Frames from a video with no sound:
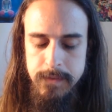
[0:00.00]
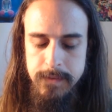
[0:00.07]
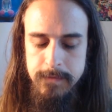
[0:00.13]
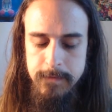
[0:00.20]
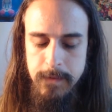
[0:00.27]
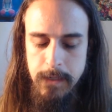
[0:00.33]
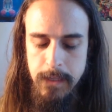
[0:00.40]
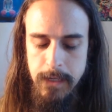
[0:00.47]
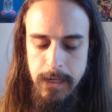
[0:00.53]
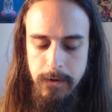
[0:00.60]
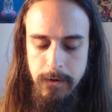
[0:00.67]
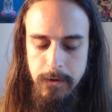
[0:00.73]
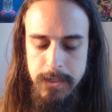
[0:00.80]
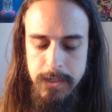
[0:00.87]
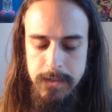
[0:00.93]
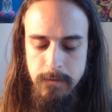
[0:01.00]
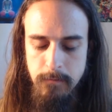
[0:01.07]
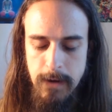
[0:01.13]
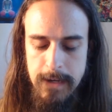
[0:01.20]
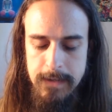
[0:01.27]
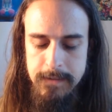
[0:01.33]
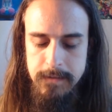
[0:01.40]
Feeling how your chest
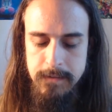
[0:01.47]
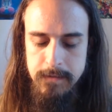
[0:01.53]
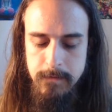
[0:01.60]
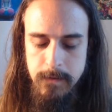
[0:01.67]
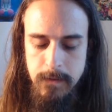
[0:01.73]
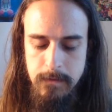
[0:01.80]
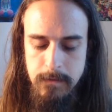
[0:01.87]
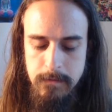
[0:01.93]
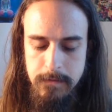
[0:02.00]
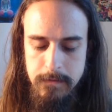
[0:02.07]
rises and falls.